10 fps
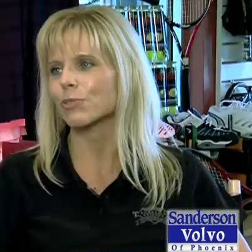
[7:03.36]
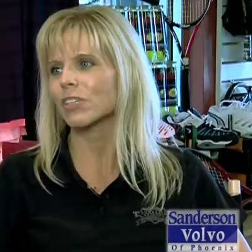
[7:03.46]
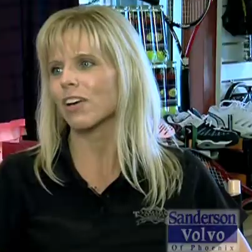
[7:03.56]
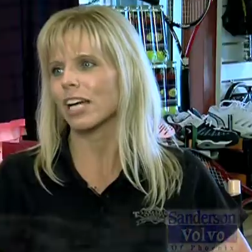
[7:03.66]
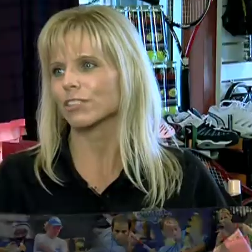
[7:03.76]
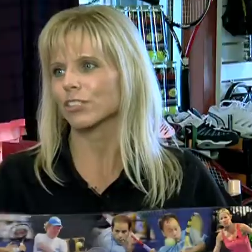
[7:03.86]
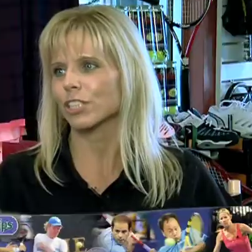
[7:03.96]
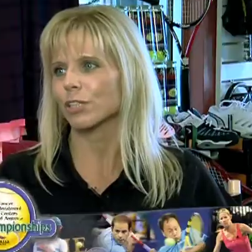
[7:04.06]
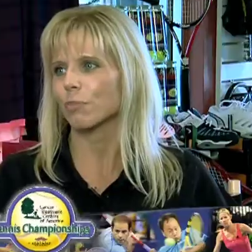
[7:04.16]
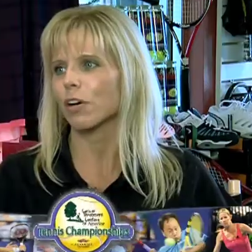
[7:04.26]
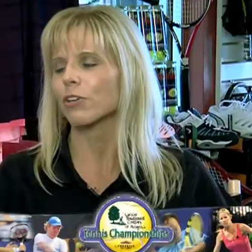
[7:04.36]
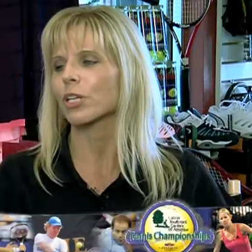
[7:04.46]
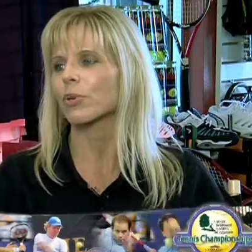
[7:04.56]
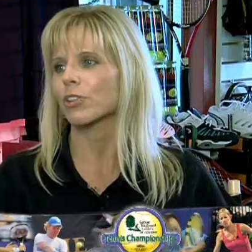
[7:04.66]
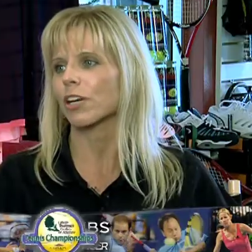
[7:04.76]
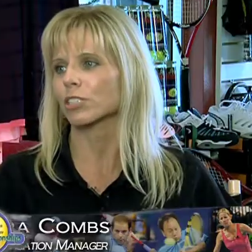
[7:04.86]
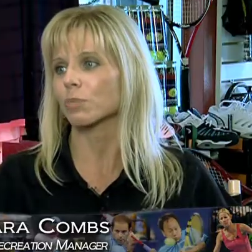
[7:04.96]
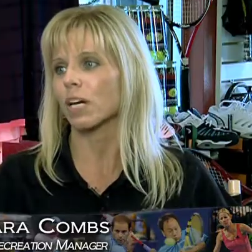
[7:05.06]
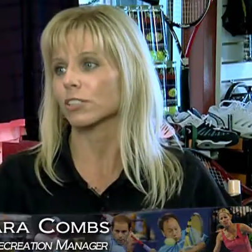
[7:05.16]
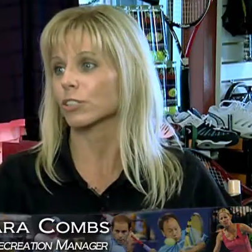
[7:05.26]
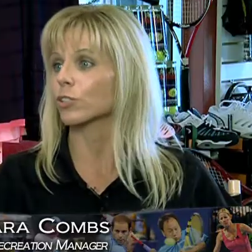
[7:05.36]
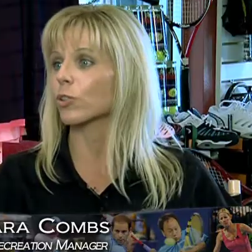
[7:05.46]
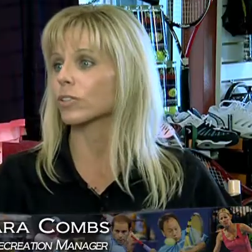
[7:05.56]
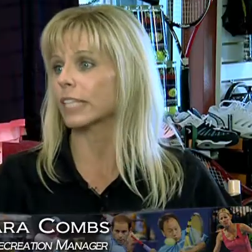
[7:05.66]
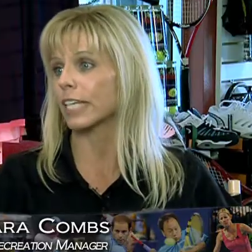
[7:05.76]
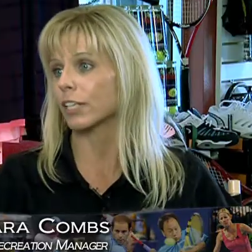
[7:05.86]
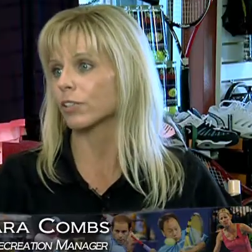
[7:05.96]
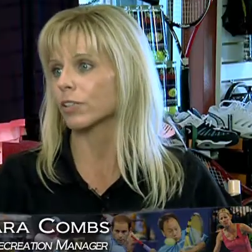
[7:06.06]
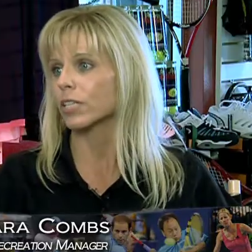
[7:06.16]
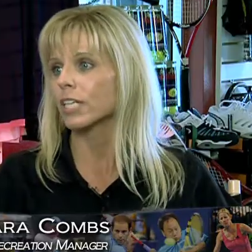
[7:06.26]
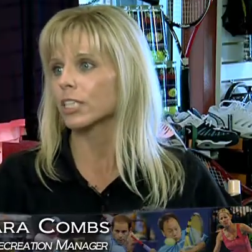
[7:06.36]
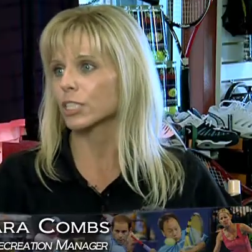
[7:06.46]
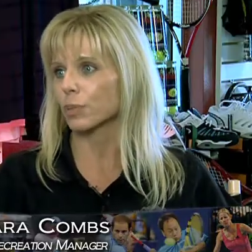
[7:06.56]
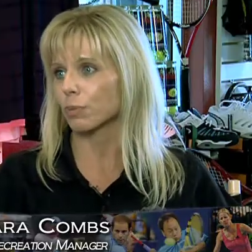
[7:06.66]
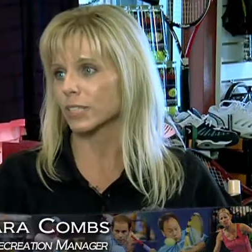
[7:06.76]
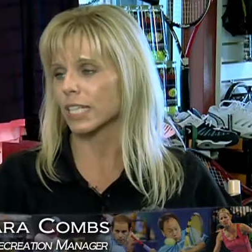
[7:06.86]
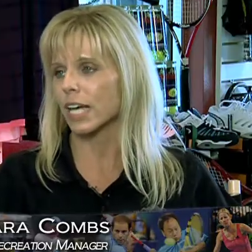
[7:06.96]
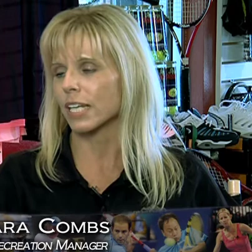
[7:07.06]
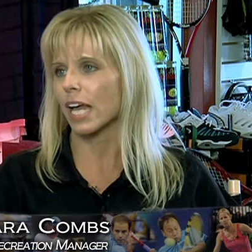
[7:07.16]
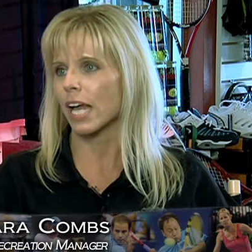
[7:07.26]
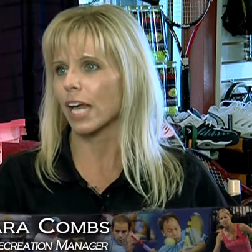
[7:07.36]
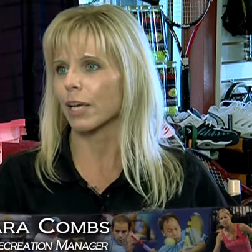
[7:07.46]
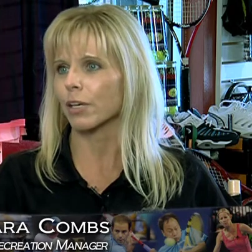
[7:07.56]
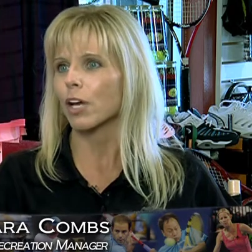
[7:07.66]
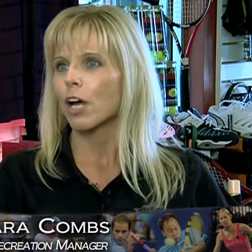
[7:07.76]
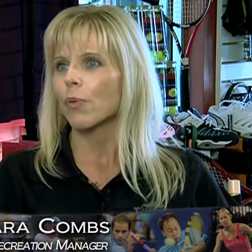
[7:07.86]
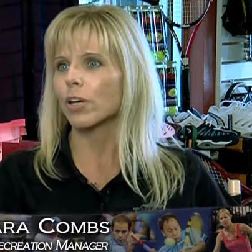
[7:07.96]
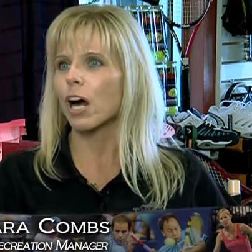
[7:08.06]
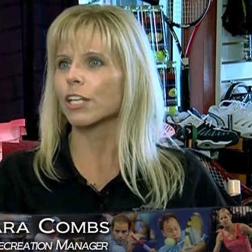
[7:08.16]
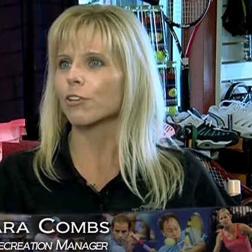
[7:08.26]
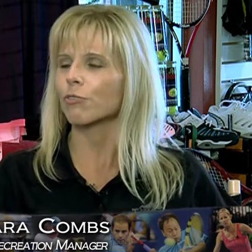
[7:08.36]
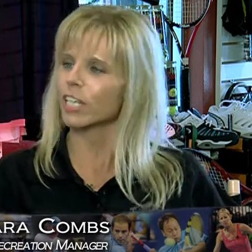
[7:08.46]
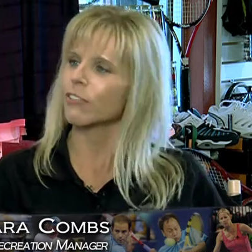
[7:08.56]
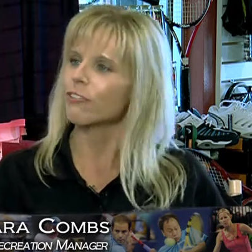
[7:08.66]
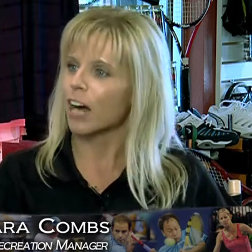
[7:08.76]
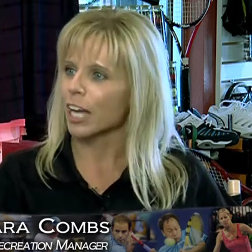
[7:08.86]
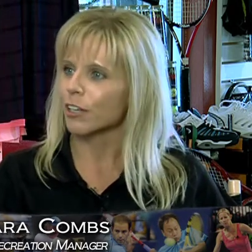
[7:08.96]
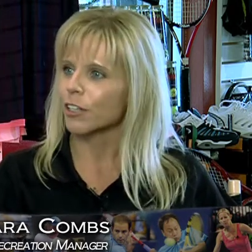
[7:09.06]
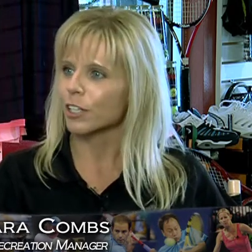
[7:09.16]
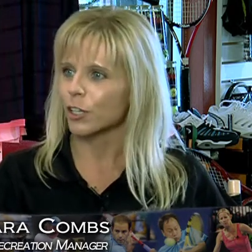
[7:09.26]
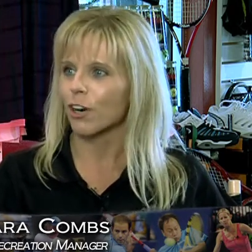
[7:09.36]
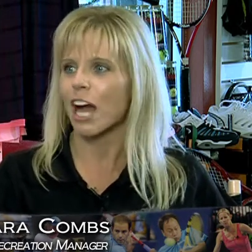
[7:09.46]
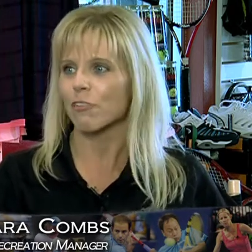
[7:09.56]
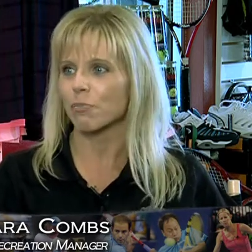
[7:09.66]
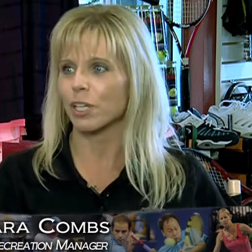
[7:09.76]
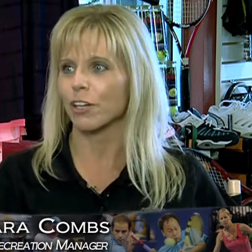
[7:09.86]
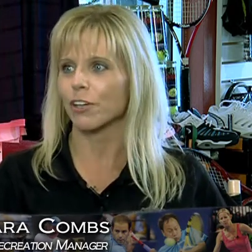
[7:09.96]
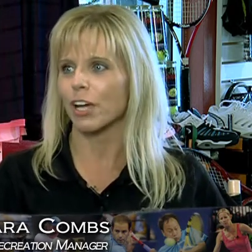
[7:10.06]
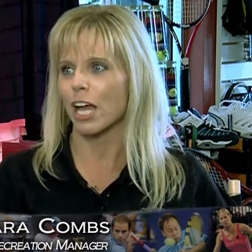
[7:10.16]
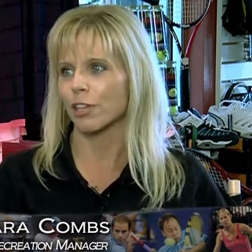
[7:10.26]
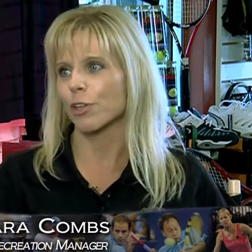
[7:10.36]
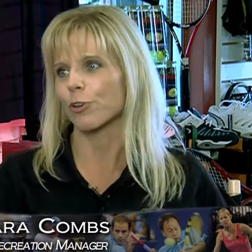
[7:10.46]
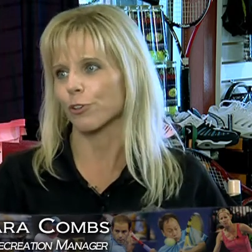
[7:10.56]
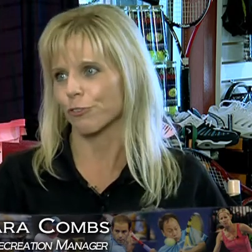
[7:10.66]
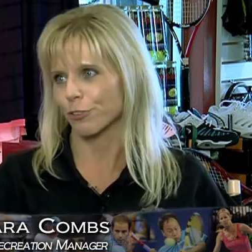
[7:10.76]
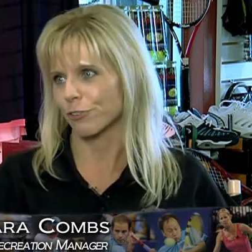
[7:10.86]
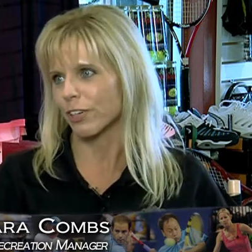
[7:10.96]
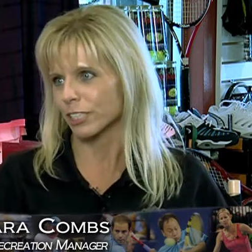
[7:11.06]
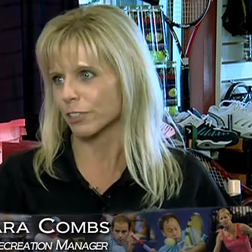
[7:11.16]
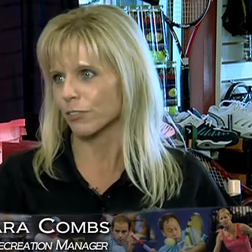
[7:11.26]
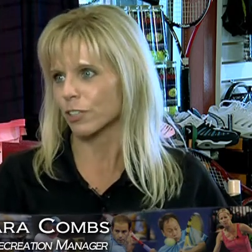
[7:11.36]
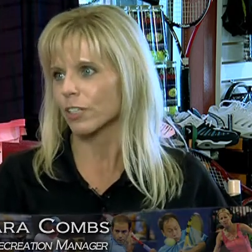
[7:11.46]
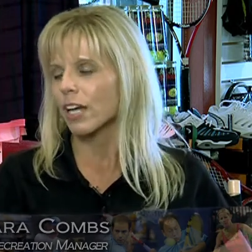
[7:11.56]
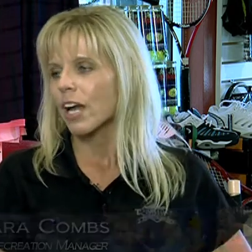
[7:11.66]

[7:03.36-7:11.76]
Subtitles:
we've actually are partnering with our sponsor Golden Eagle to present we call it a Ring of Fire craft beer and local food festival.